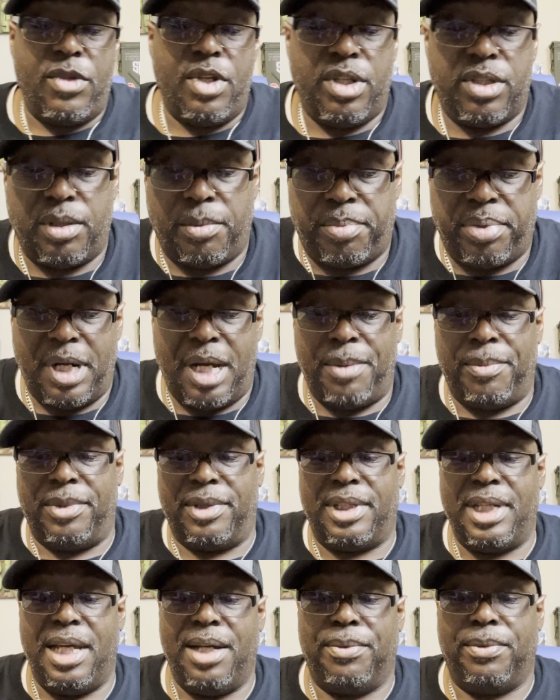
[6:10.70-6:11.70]
the problem with
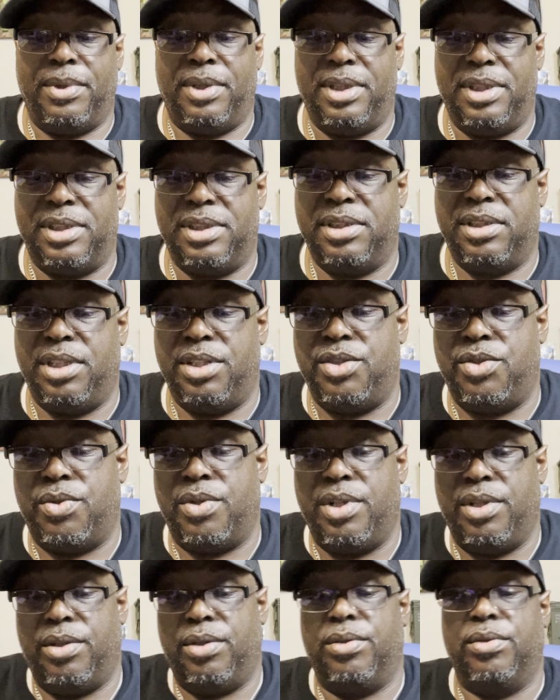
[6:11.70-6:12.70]
that was the
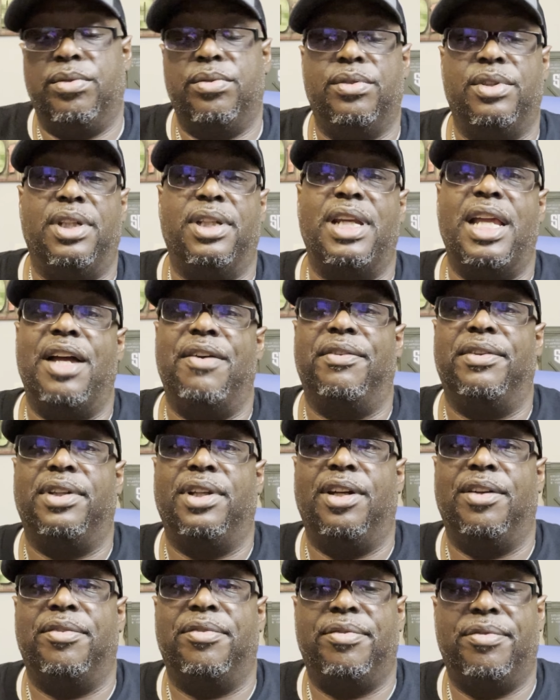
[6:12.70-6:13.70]
drill didn't have
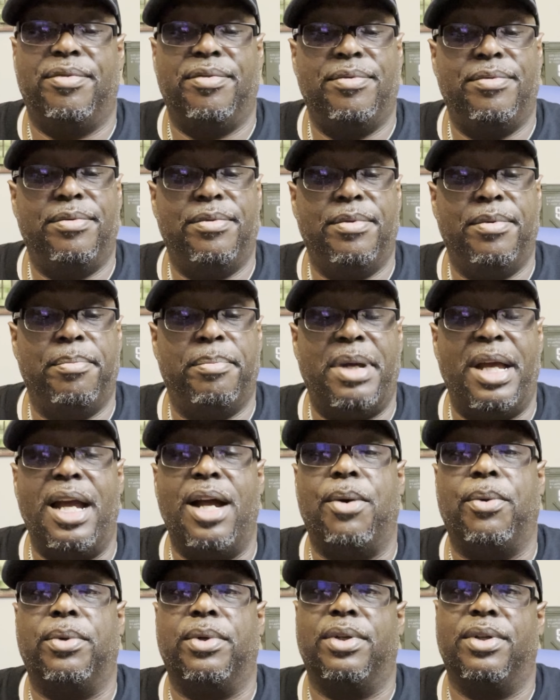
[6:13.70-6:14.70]
enough
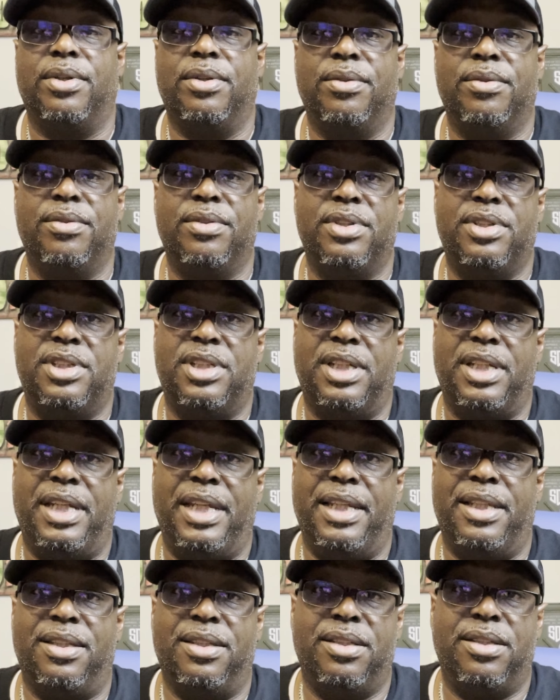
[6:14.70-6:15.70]
power to
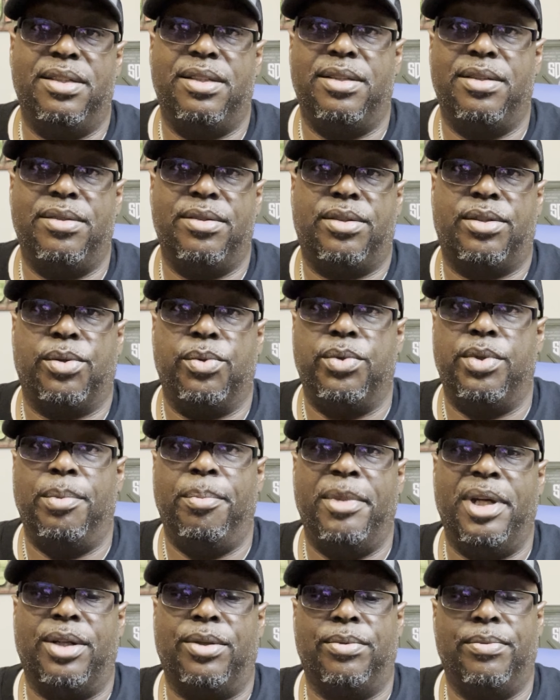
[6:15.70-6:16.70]
get through the
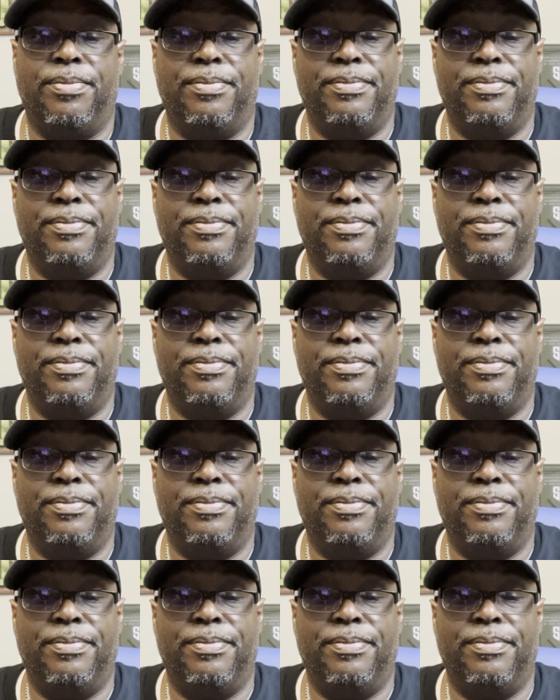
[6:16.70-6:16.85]
metal.